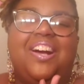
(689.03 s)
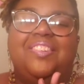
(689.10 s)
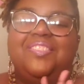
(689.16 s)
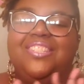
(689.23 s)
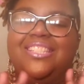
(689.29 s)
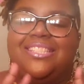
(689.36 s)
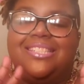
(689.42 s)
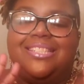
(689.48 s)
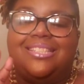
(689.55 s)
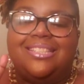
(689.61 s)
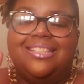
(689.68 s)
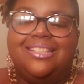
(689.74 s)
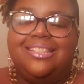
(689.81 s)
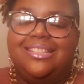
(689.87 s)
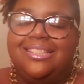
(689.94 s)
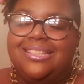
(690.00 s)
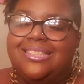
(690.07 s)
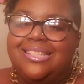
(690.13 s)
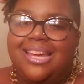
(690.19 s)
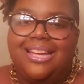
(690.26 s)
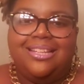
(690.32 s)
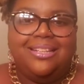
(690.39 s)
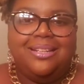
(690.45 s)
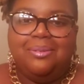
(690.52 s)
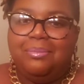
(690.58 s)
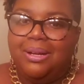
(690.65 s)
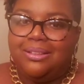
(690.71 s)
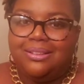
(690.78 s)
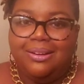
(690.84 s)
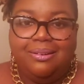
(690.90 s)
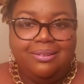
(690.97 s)
I'm just excited
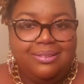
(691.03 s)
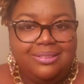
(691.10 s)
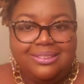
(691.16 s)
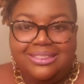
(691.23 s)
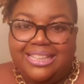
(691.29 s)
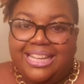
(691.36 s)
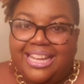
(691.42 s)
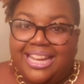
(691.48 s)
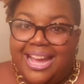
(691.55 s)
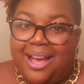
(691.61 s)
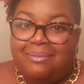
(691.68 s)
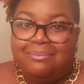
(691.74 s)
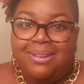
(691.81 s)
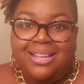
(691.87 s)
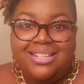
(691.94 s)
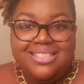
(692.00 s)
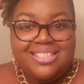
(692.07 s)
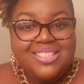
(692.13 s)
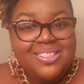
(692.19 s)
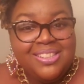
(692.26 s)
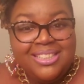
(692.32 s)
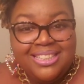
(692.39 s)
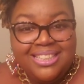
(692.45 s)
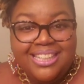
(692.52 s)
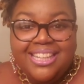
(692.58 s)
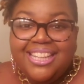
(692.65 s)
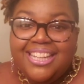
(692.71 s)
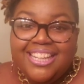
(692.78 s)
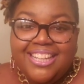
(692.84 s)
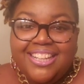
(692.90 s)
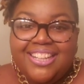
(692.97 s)
about the whole thing. I made it to a
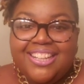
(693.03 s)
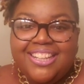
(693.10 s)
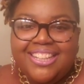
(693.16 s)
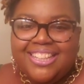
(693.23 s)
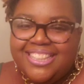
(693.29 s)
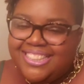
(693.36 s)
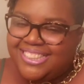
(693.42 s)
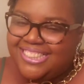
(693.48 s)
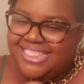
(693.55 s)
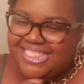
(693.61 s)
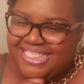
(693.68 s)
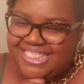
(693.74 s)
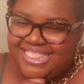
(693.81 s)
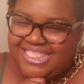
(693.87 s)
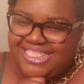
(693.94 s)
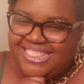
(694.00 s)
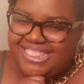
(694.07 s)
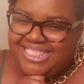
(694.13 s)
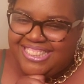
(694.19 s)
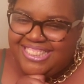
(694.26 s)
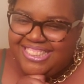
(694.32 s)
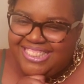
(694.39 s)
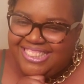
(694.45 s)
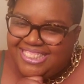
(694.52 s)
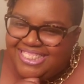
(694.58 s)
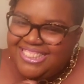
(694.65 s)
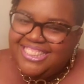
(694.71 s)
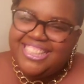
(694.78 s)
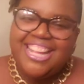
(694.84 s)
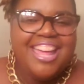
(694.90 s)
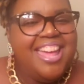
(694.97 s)
year.
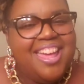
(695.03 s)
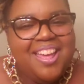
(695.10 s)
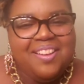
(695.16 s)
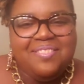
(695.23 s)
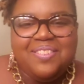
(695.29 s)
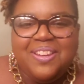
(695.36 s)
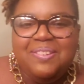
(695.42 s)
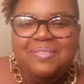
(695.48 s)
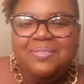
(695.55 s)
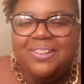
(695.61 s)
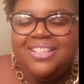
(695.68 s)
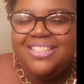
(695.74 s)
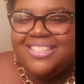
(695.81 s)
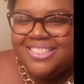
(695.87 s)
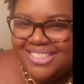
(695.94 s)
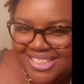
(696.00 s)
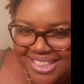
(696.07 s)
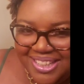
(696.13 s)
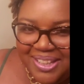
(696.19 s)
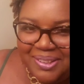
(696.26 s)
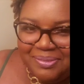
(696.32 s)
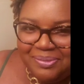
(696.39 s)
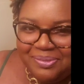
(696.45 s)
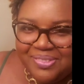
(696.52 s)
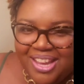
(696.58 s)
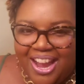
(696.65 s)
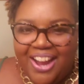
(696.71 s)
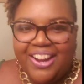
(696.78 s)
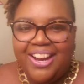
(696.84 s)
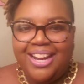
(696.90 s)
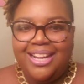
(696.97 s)
Woo. Many more years to come.
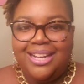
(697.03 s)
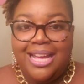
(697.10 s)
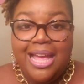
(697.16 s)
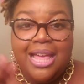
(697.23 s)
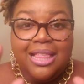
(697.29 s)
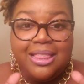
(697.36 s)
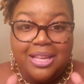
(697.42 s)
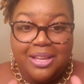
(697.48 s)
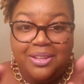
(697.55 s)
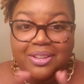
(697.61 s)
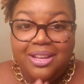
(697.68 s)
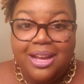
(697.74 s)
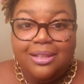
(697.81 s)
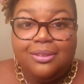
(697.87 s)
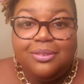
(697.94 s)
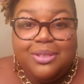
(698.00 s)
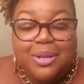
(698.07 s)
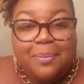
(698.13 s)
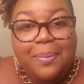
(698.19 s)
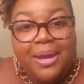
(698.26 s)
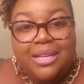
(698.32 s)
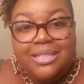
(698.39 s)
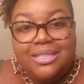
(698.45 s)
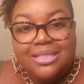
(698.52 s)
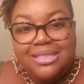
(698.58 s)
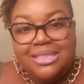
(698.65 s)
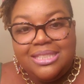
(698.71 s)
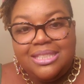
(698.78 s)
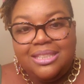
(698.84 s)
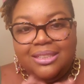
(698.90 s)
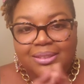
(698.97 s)
All right, thank you guys for your
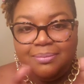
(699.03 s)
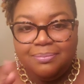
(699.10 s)
patience.